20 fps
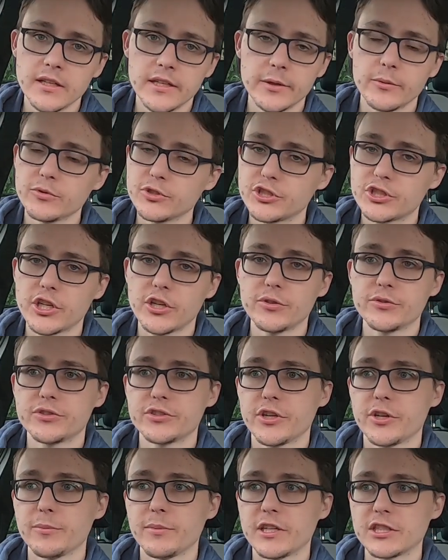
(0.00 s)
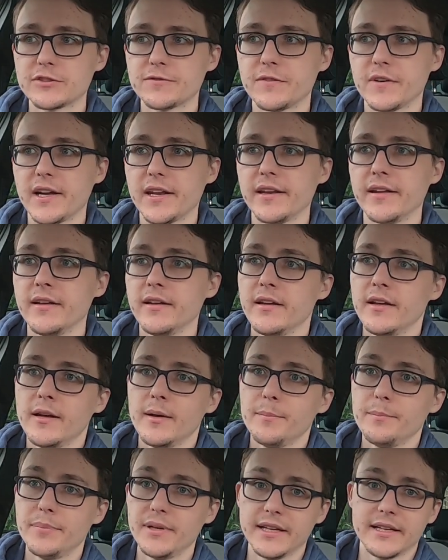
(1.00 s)
It was so much fun,
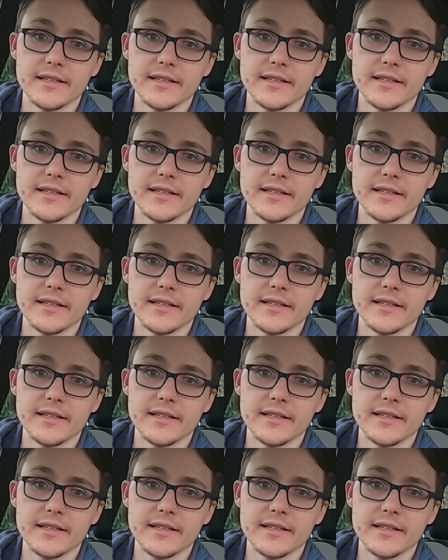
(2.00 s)
but